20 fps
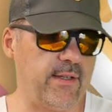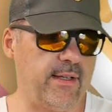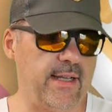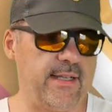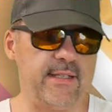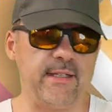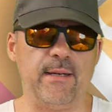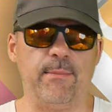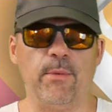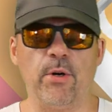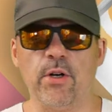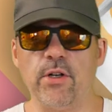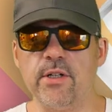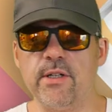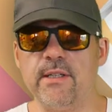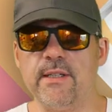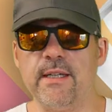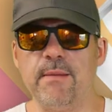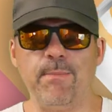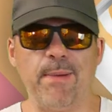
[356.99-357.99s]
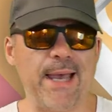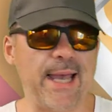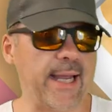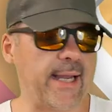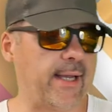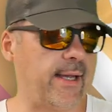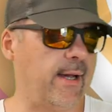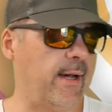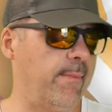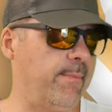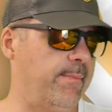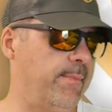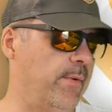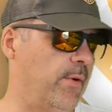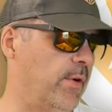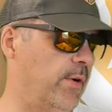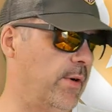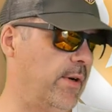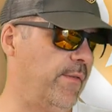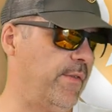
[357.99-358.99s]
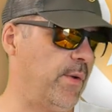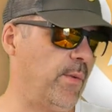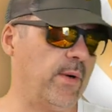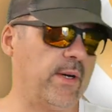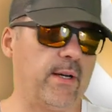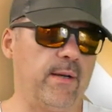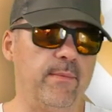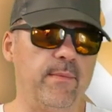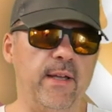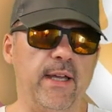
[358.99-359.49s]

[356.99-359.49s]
as an emergency backup, or if you want to